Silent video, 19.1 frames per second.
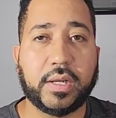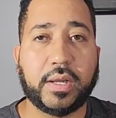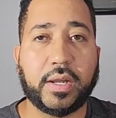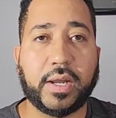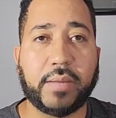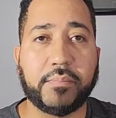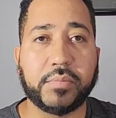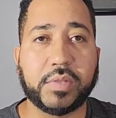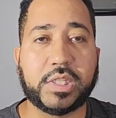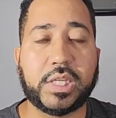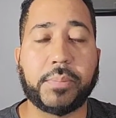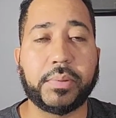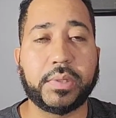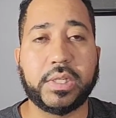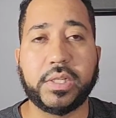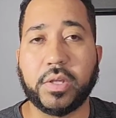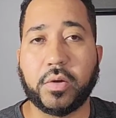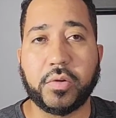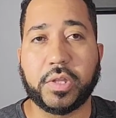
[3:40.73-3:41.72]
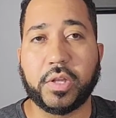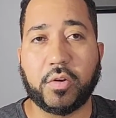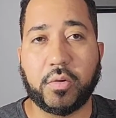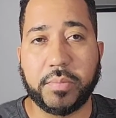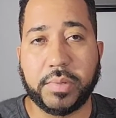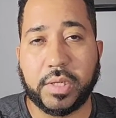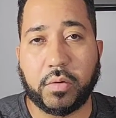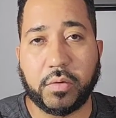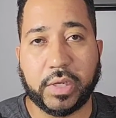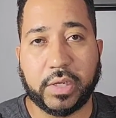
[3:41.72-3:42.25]
um, typically those
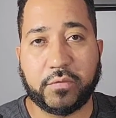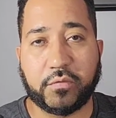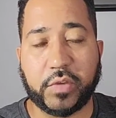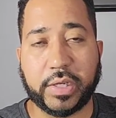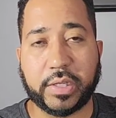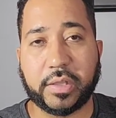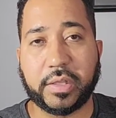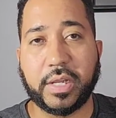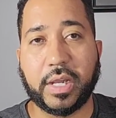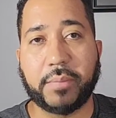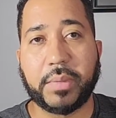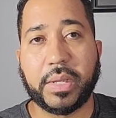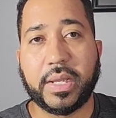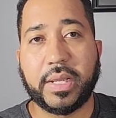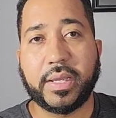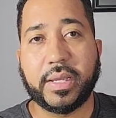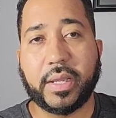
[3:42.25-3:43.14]
homes don't get fixed up